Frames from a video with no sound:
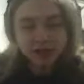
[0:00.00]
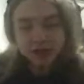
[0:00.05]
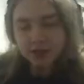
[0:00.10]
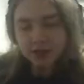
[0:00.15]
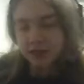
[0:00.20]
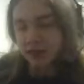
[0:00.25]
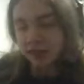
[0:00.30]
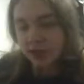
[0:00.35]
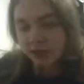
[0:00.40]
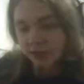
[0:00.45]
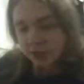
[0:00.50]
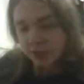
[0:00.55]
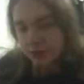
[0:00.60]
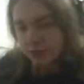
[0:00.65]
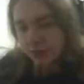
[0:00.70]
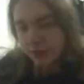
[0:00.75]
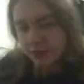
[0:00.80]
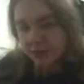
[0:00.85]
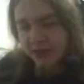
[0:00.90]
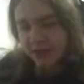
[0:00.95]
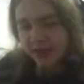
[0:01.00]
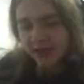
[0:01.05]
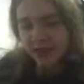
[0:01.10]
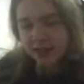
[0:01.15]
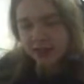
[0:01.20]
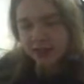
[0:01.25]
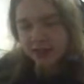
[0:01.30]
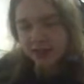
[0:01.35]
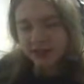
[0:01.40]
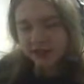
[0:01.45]
So
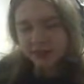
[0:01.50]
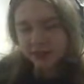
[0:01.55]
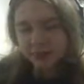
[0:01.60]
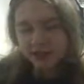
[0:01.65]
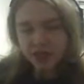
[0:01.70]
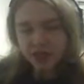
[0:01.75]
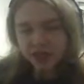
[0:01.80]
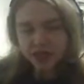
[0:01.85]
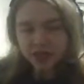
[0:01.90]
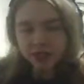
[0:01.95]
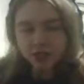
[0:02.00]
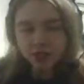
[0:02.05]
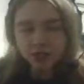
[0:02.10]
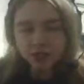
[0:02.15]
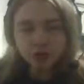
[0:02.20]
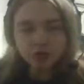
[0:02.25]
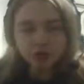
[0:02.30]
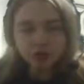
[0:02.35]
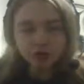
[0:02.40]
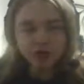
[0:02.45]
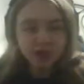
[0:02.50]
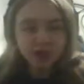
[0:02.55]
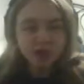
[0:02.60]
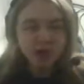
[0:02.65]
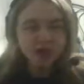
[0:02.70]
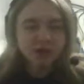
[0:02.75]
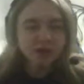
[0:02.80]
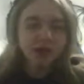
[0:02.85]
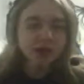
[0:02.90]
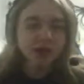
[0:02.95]
that's a big issue in
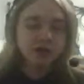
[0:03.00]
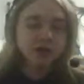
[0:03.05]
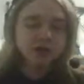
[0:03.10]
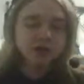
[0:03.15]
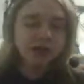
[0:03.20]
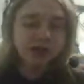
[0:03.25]
my book